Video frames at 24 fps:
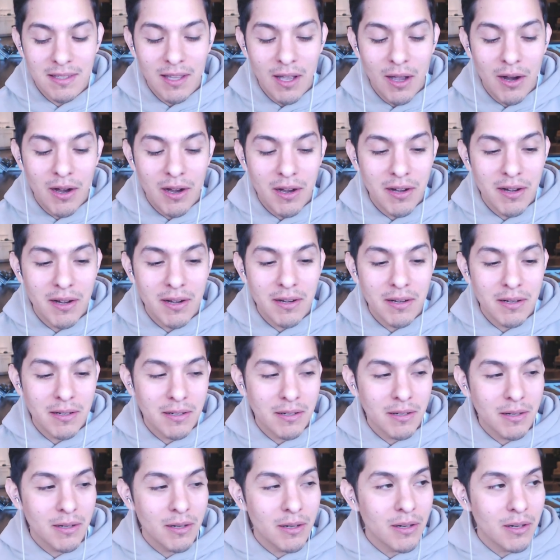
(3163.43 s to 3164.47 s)

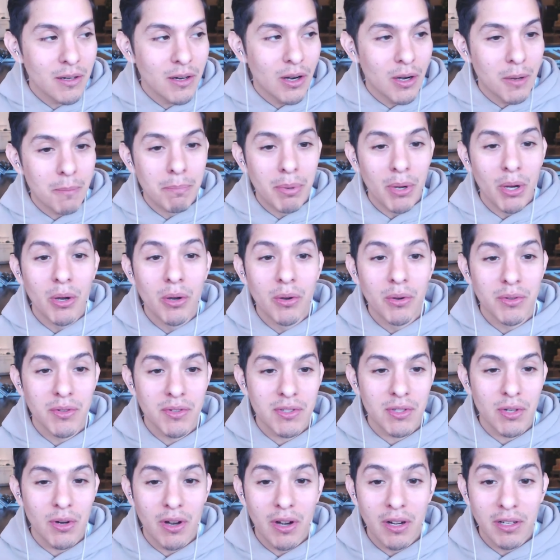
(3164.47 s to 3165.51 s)
our
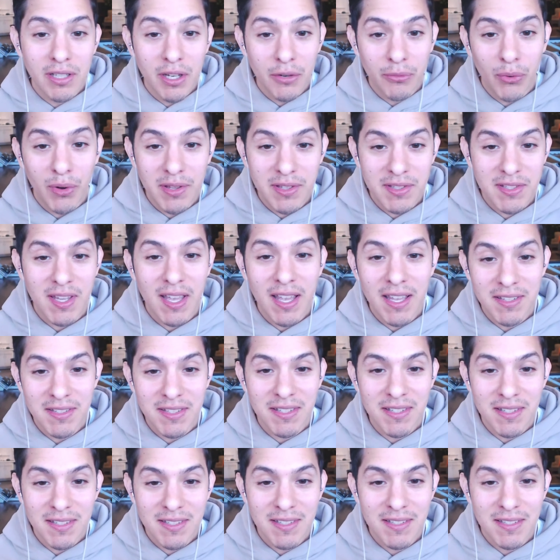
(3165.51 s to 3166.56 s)
bones are different
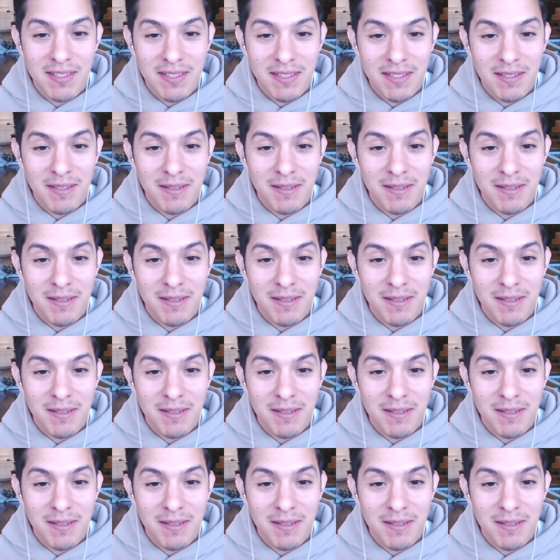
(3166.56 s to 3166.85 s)
sizes,